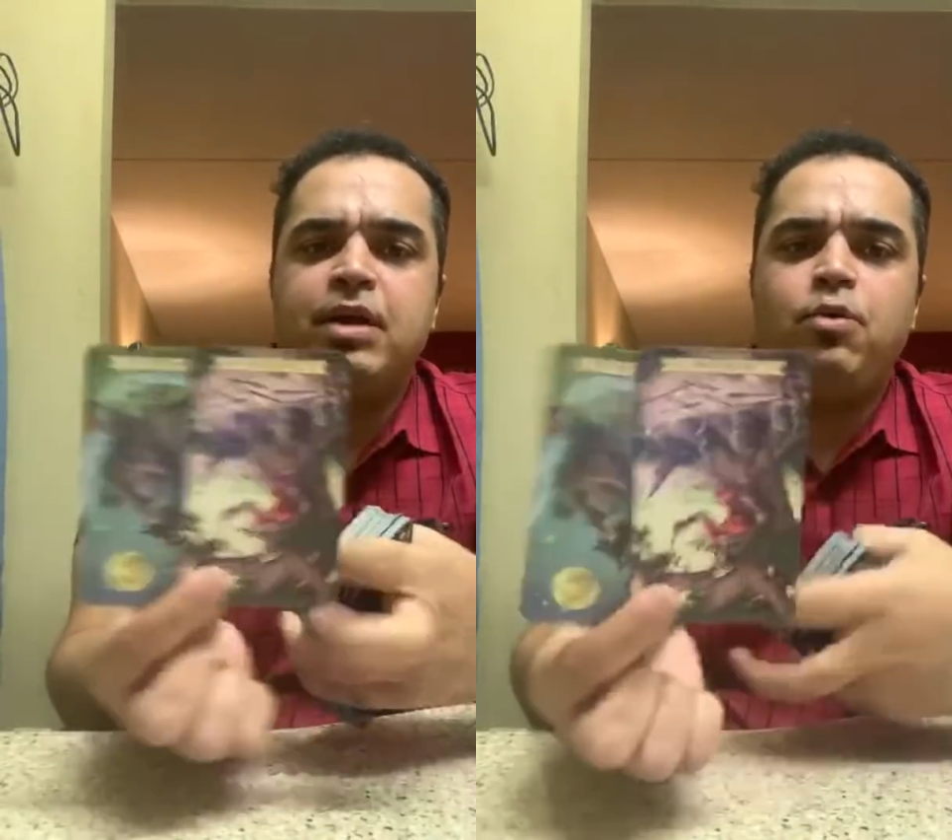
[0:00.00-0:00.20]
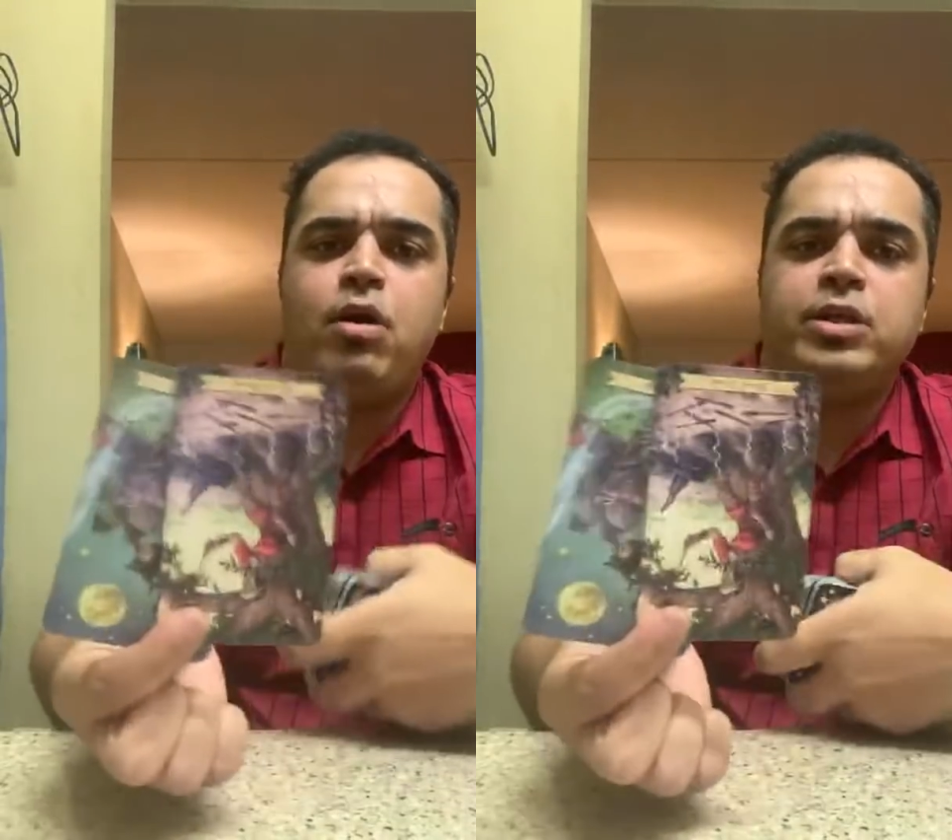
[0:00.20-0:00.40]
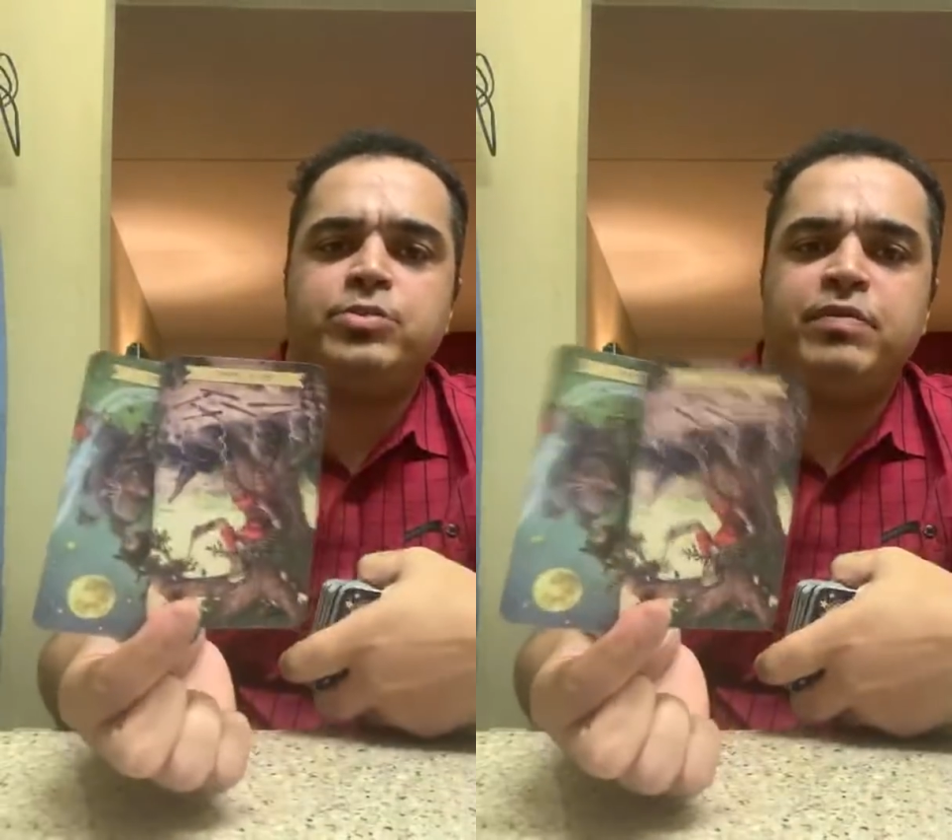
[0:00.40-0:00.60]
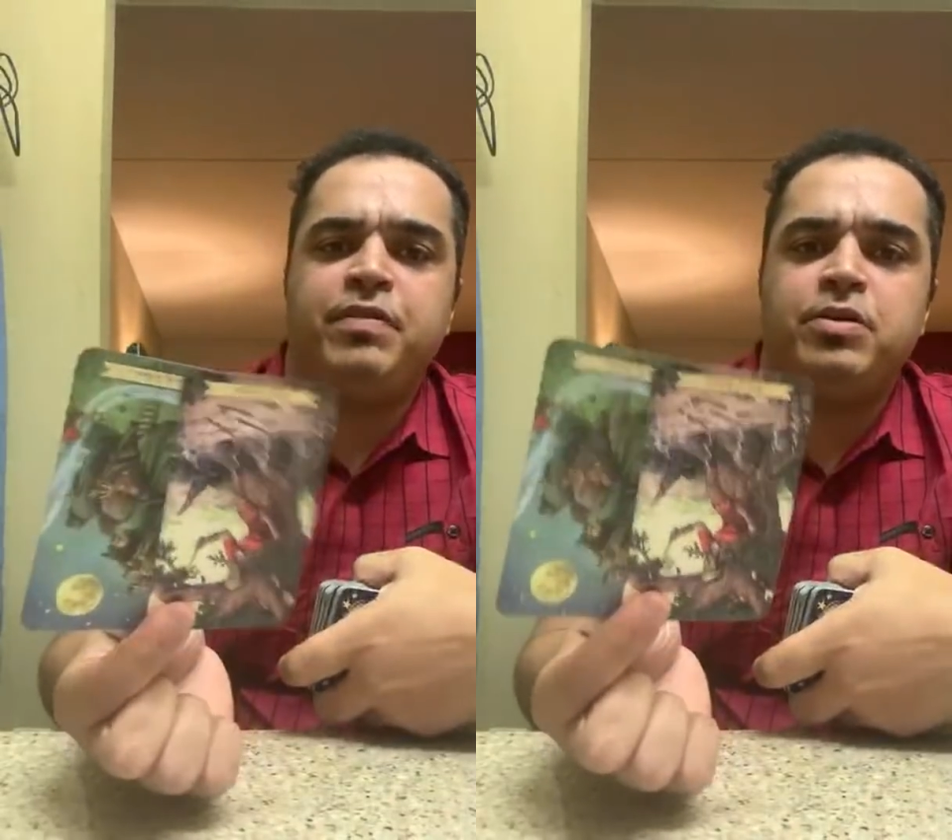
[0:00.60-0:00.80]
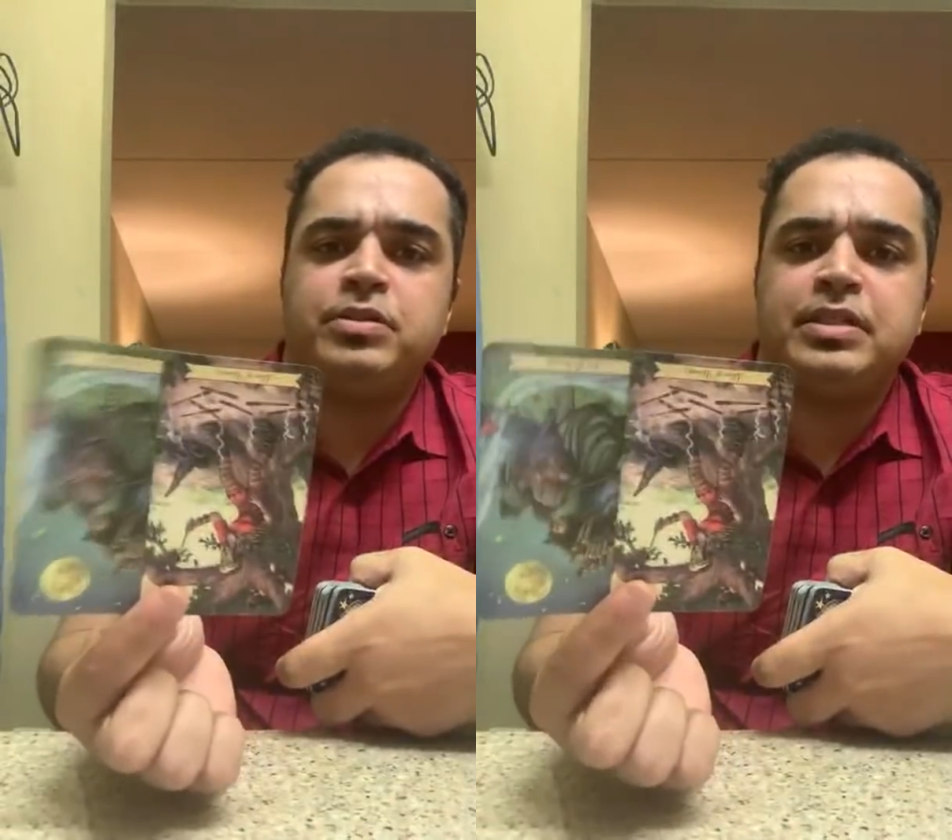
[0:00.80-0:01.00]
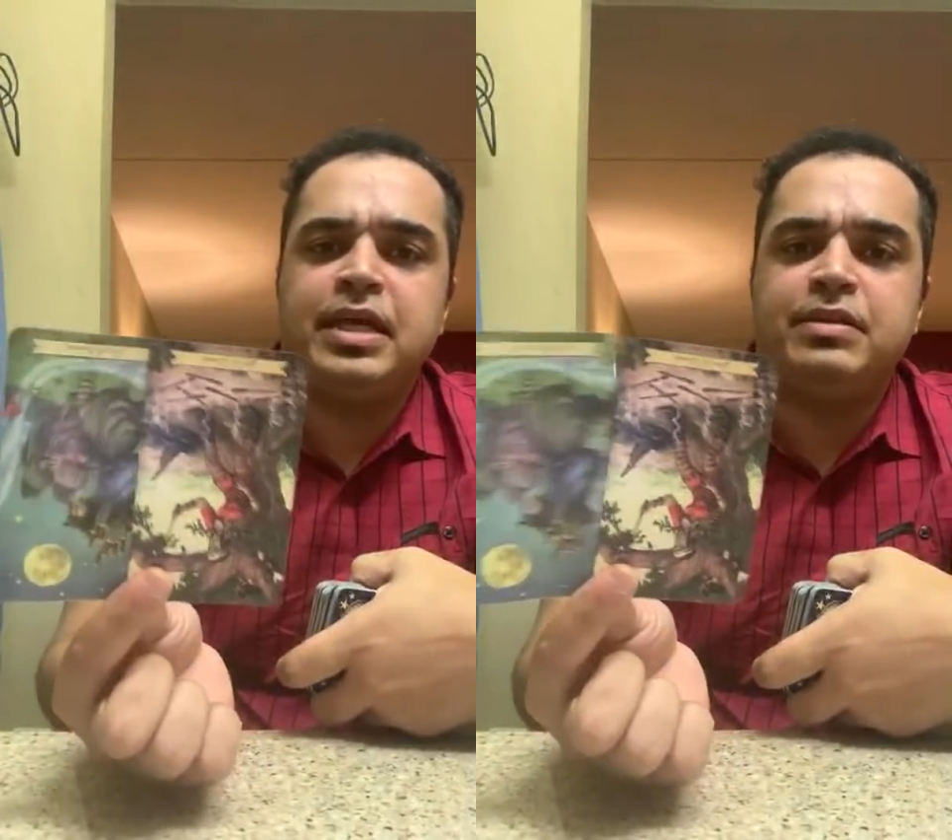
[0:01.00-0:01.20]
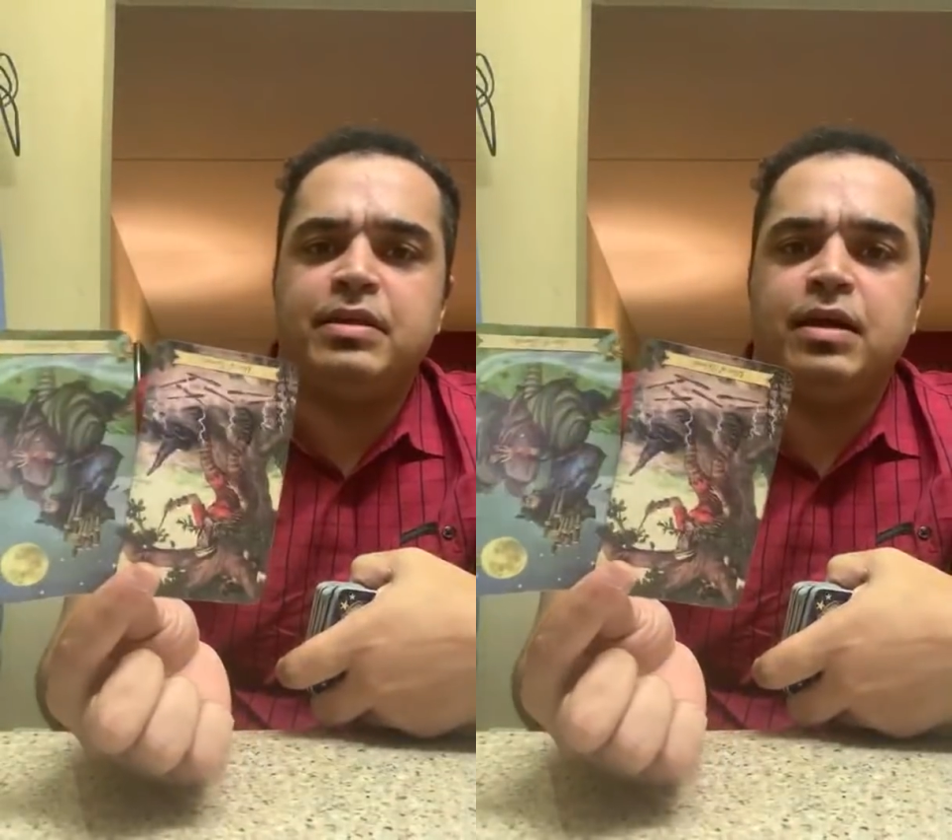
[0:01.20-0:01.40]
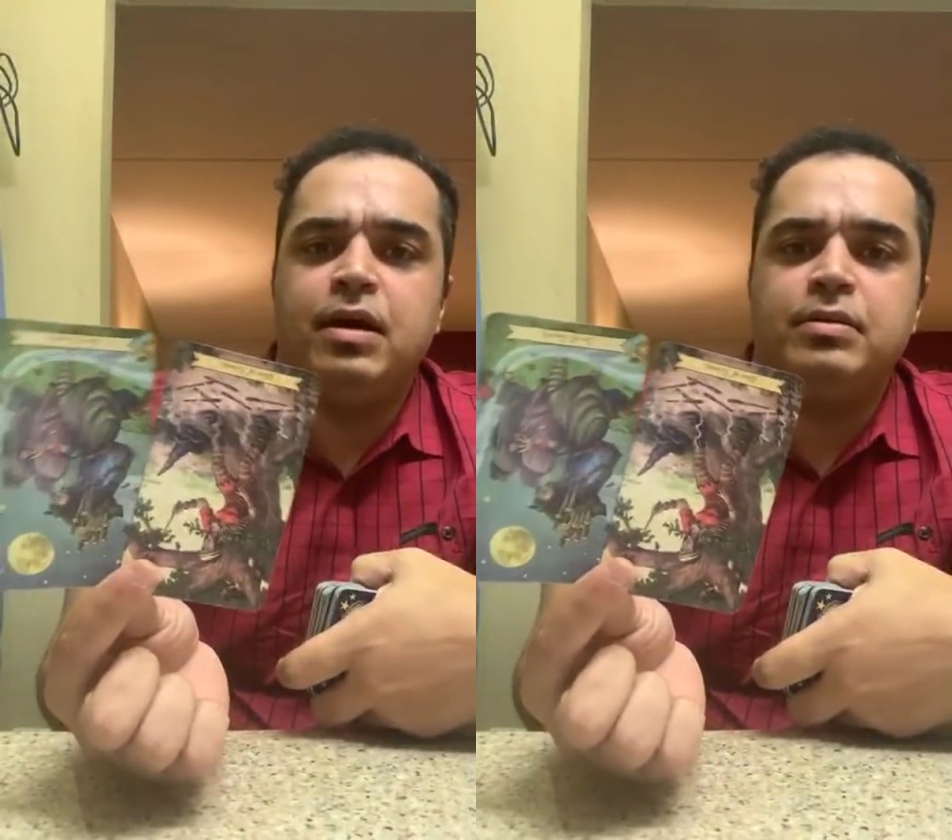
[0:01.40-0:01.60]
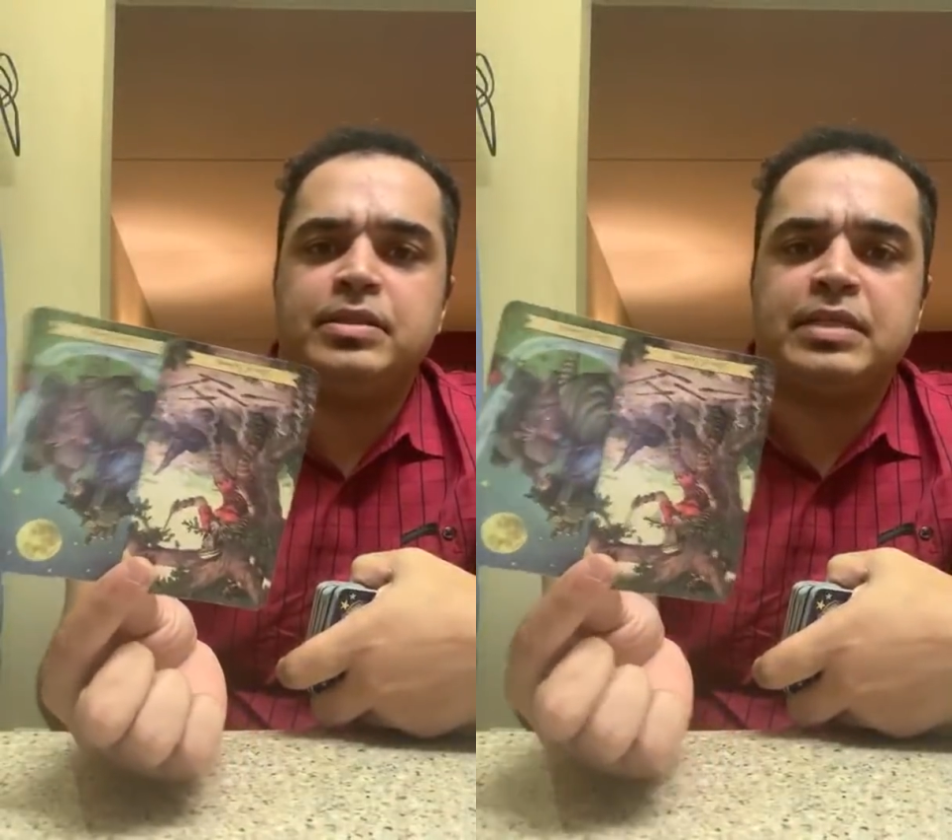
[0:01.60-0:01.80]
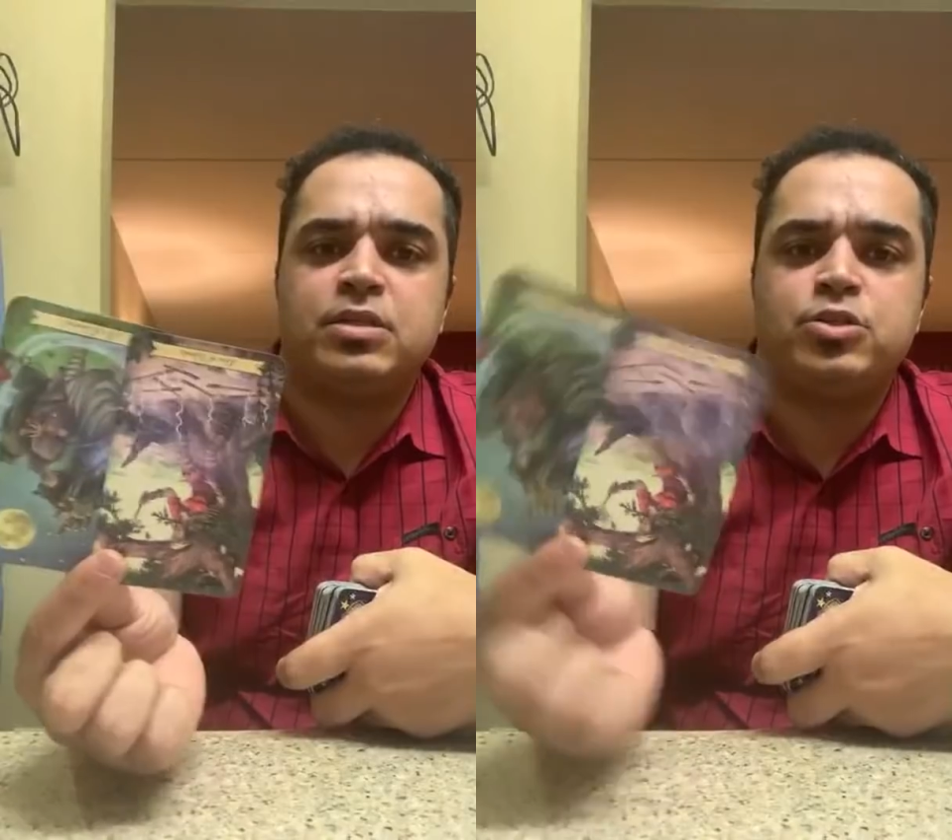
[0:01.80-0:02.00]
Nine of Wands reversed and the
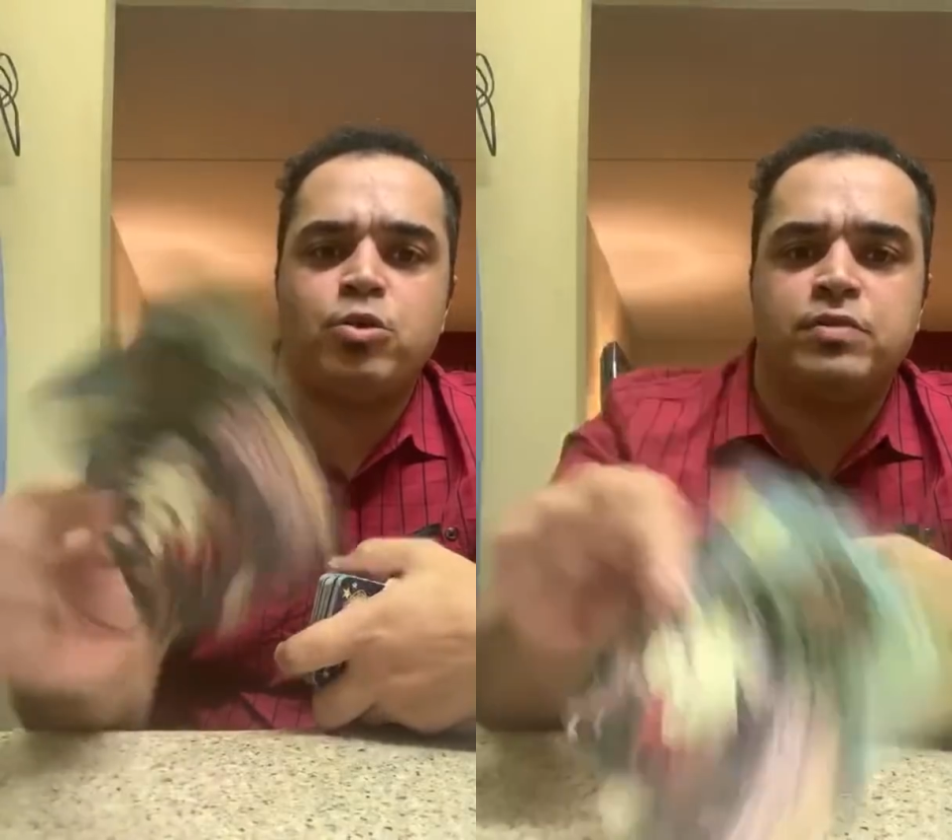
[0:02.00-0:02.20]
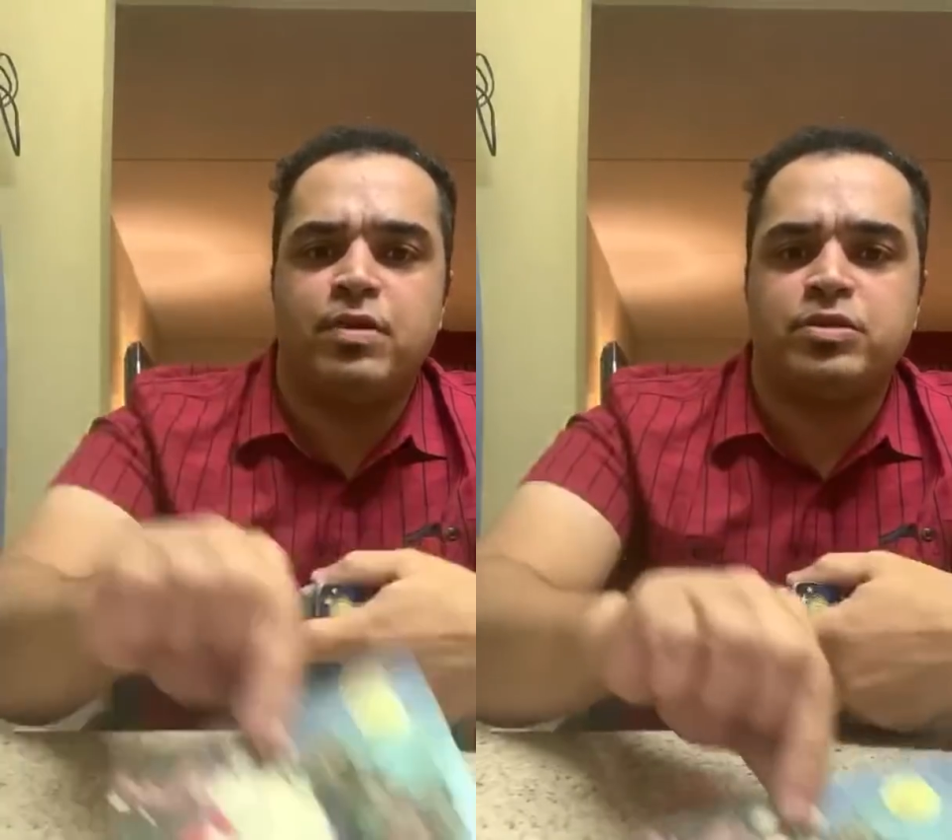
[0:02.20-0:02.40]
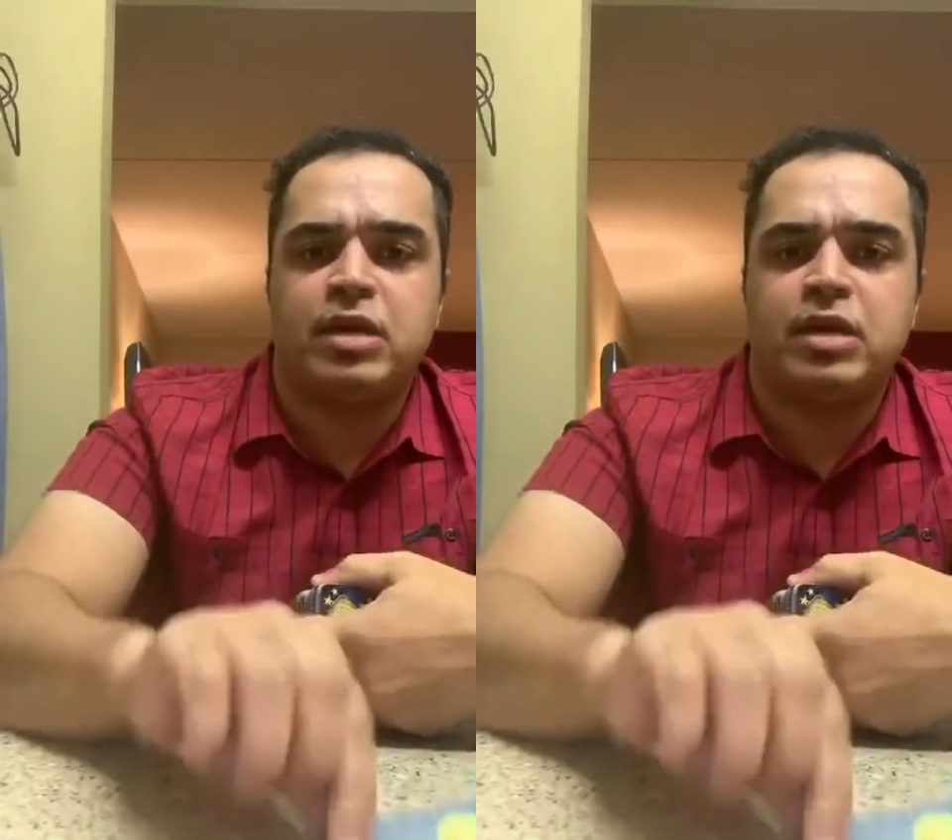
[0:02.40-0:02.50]
Six of Swords reversed.